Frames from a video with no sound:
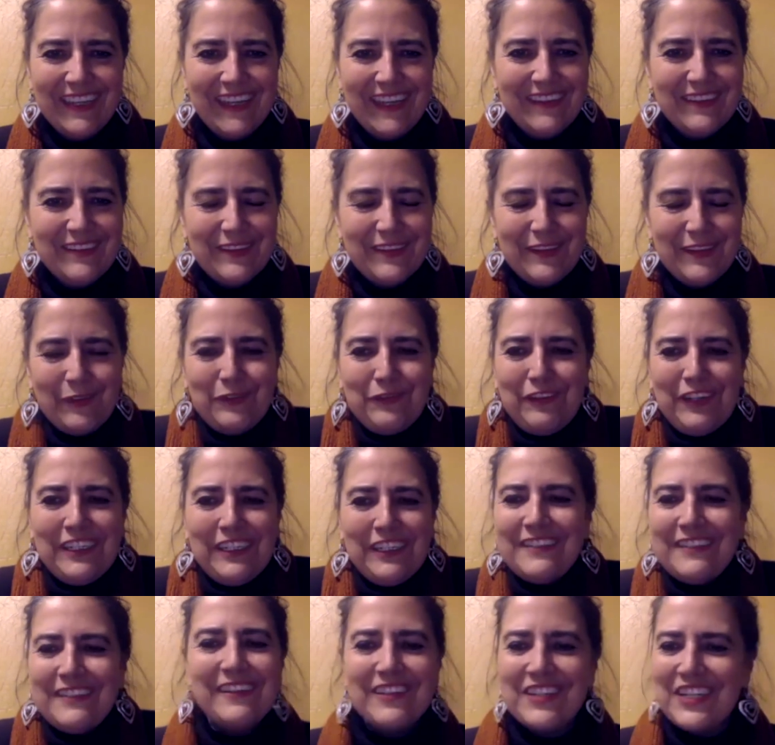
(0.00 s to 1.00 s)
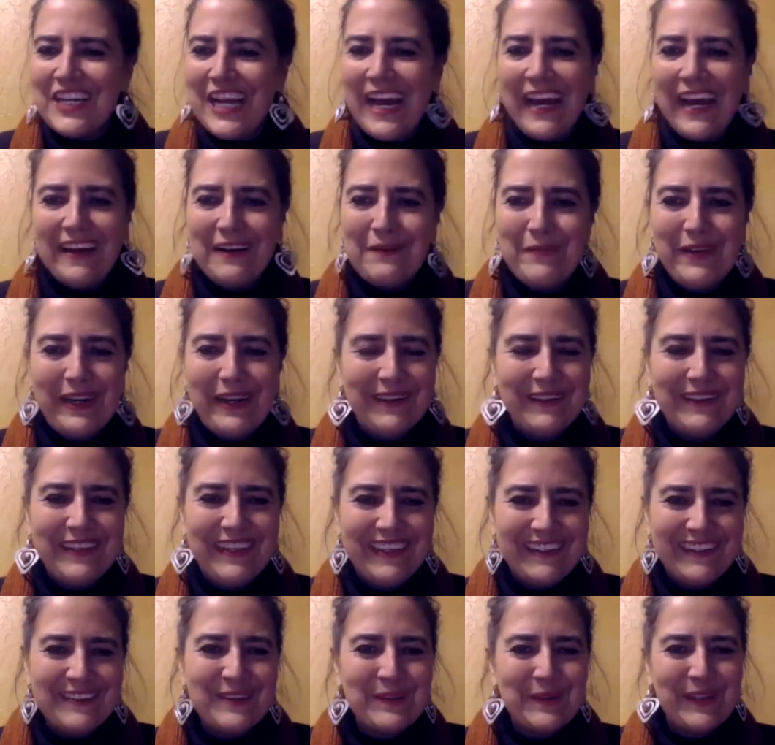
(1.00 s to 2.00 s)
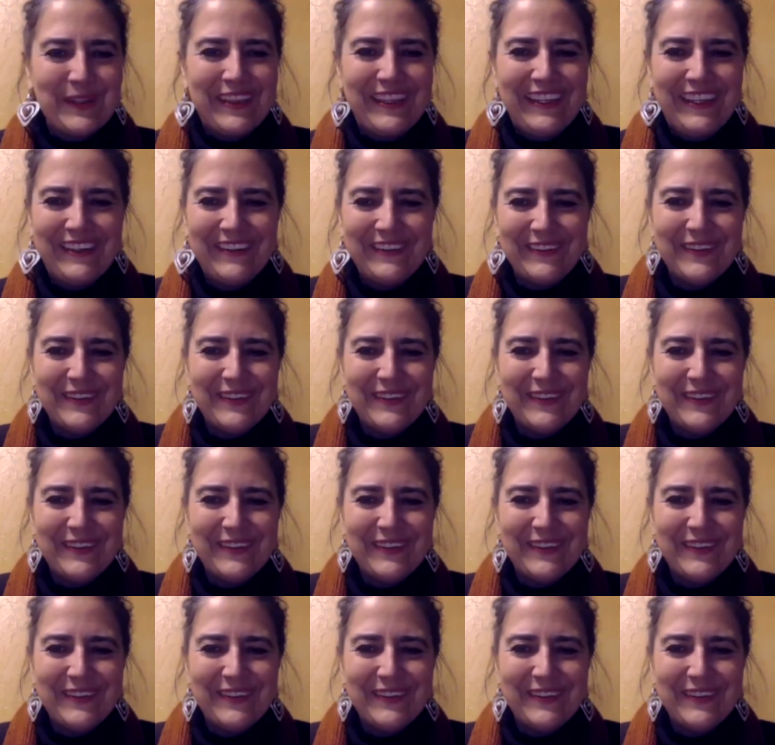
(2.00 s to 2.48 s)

So fun to chat about this with you.